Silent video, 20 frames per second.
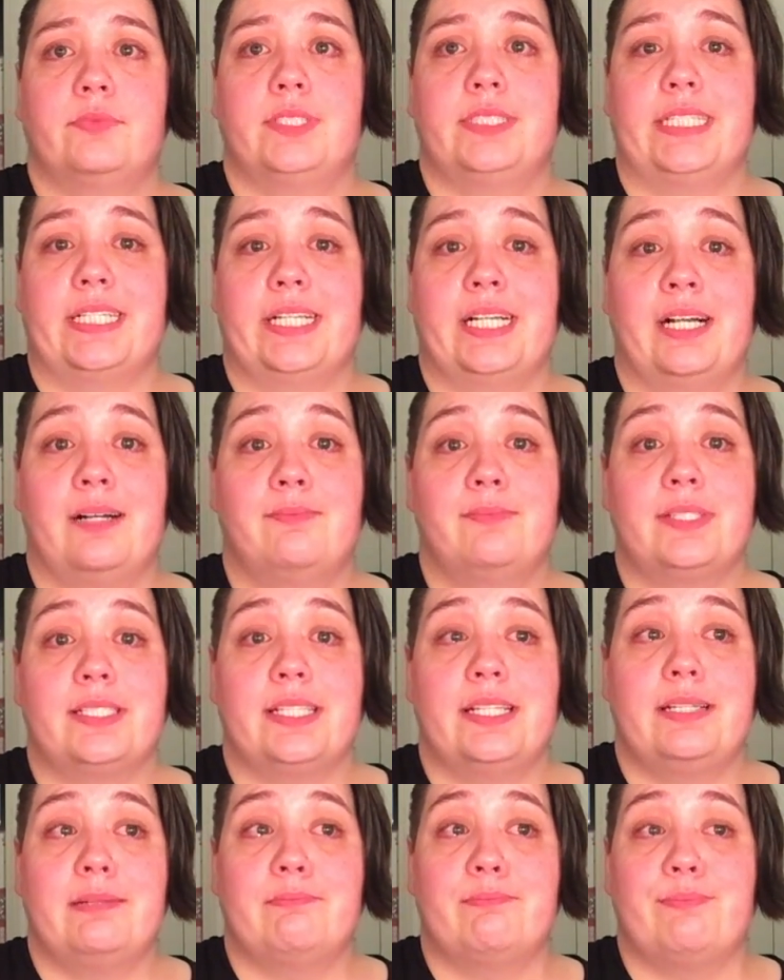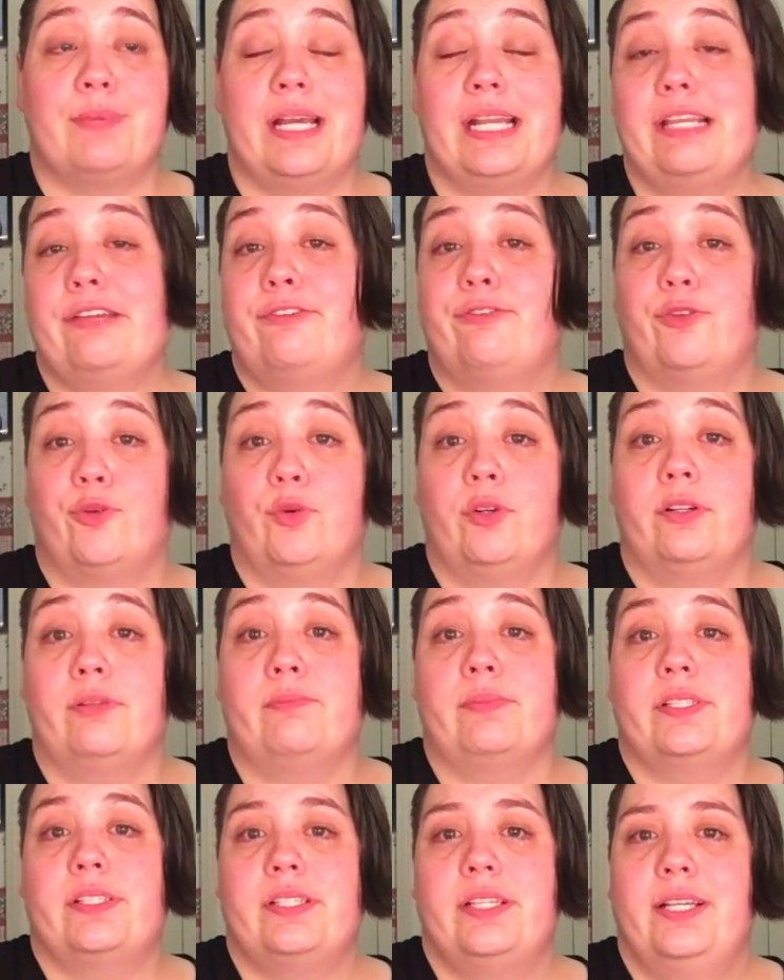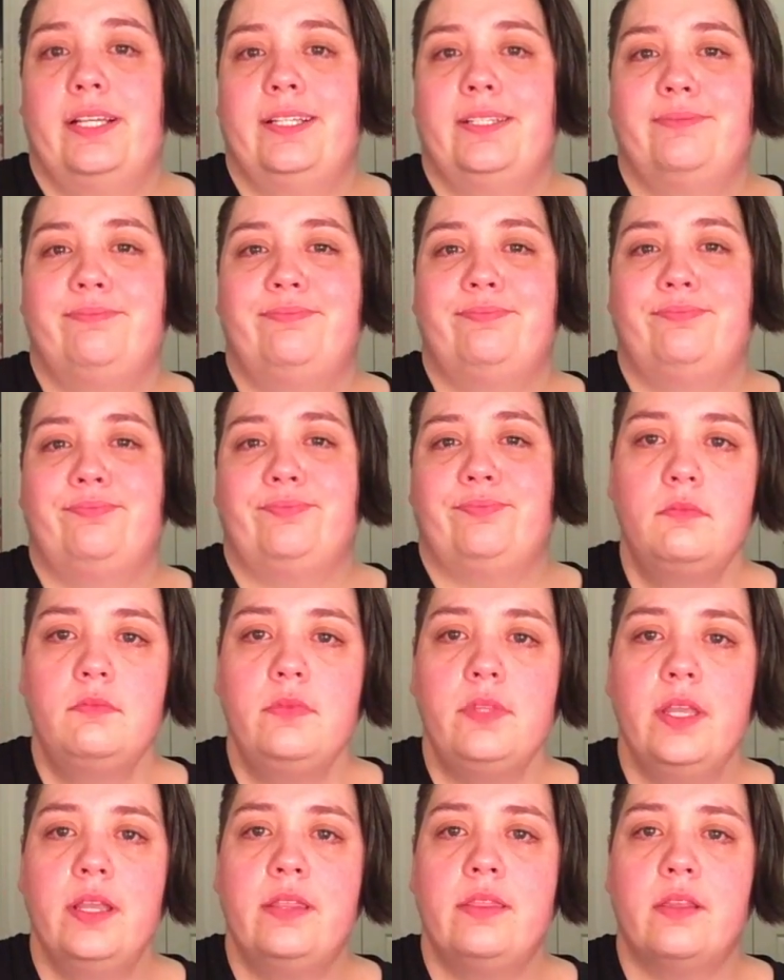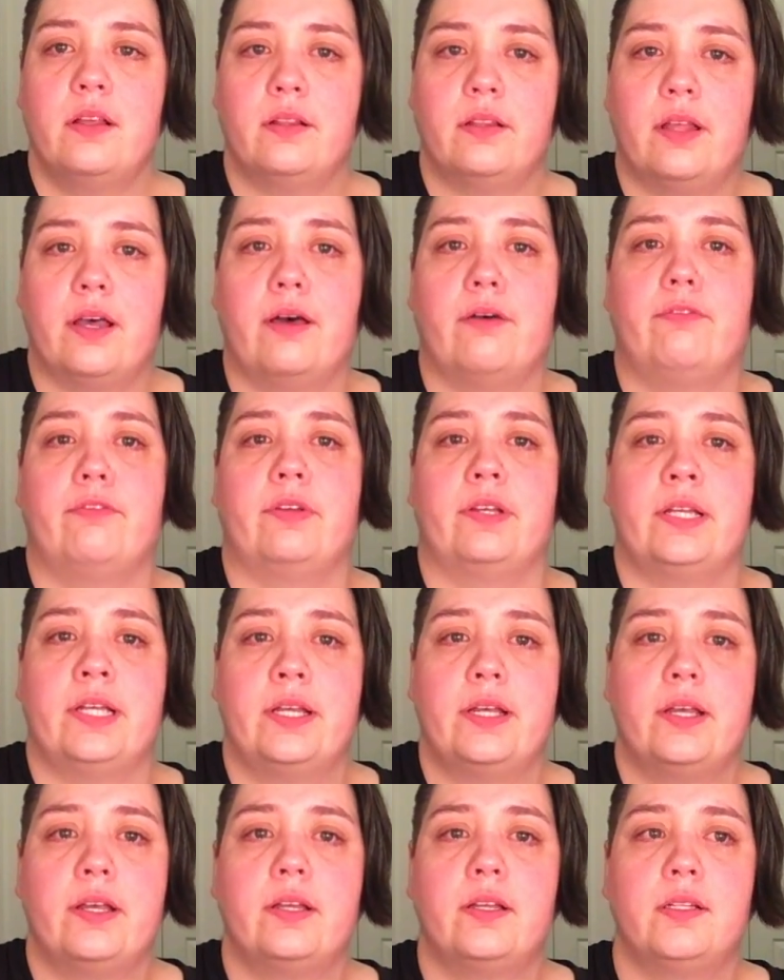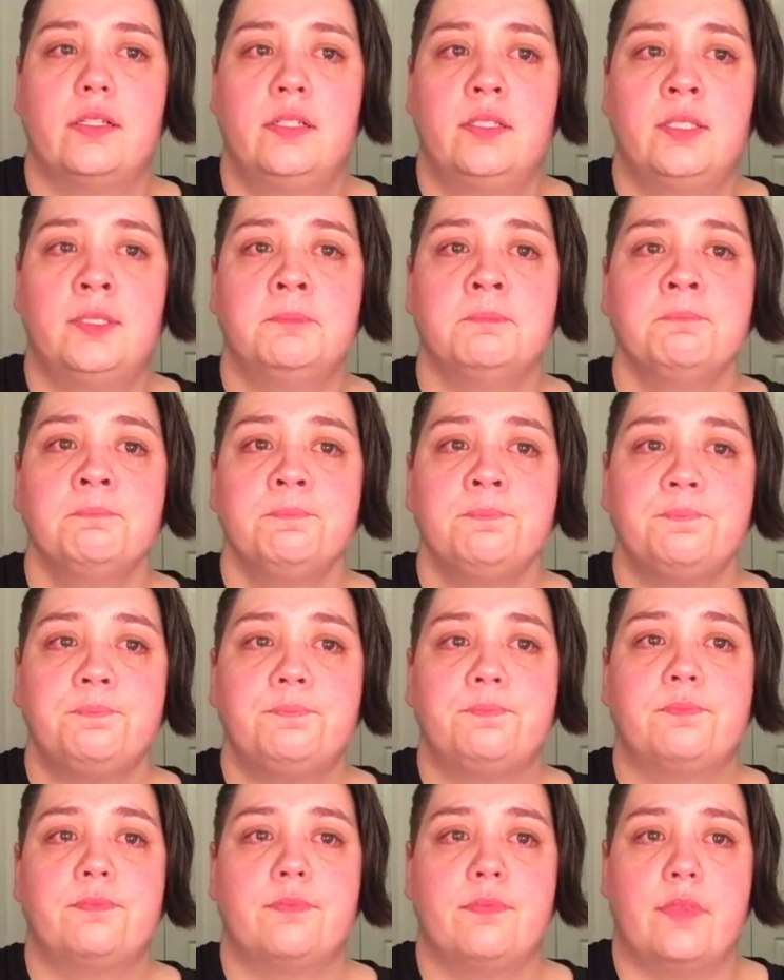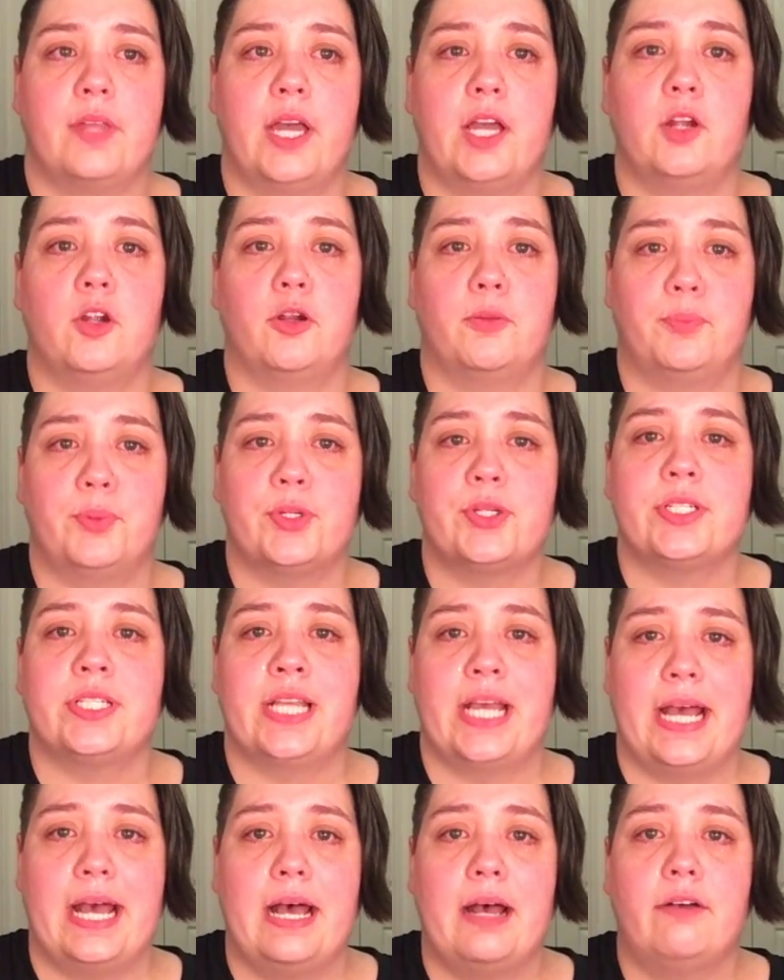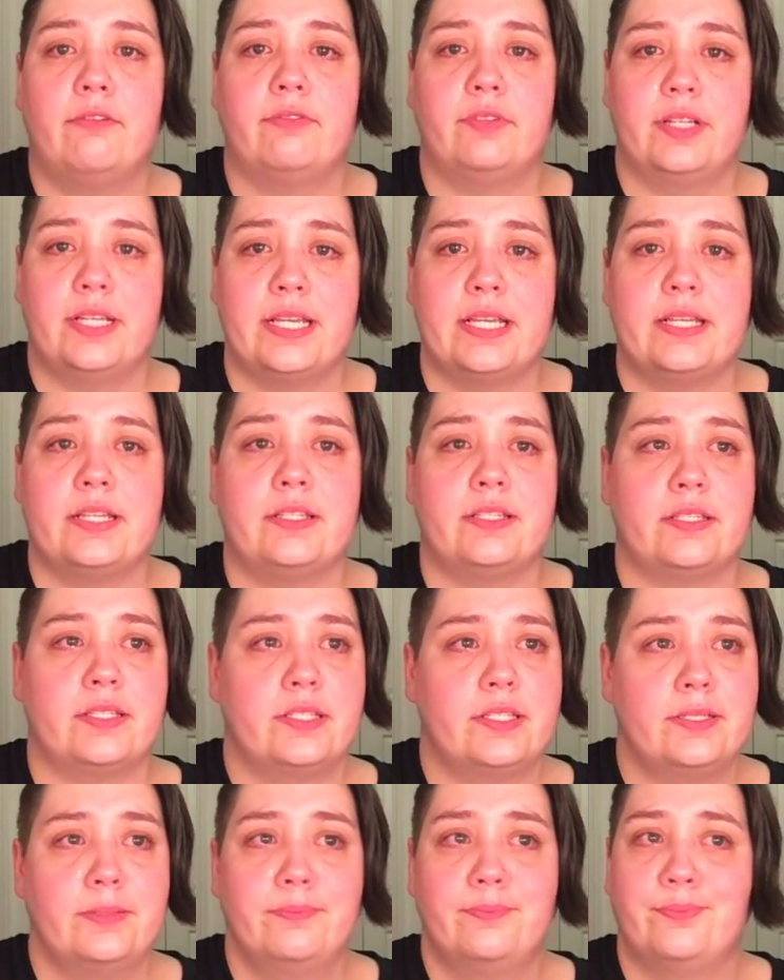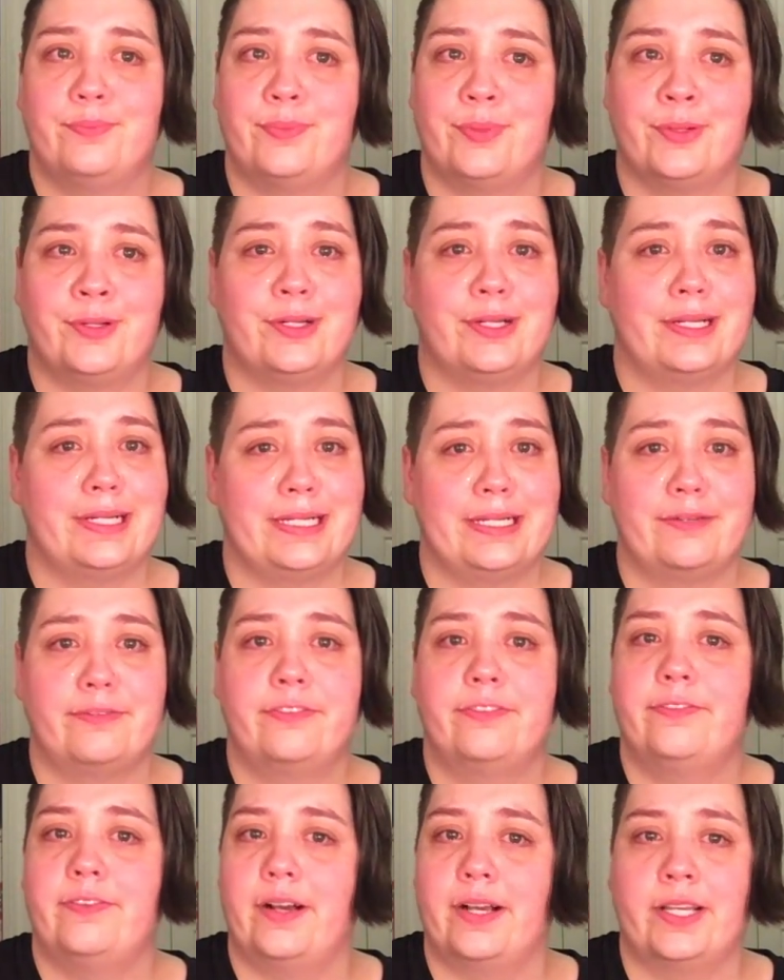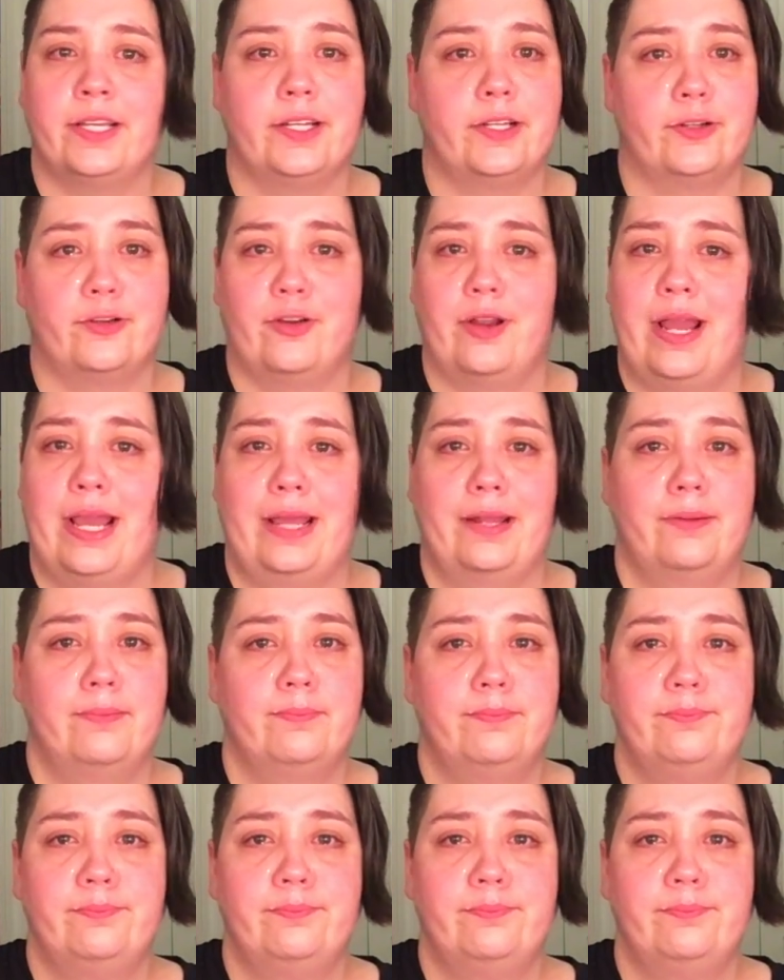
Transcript: And it comes in many forms, and the love that Earpers have is pretty fucking great.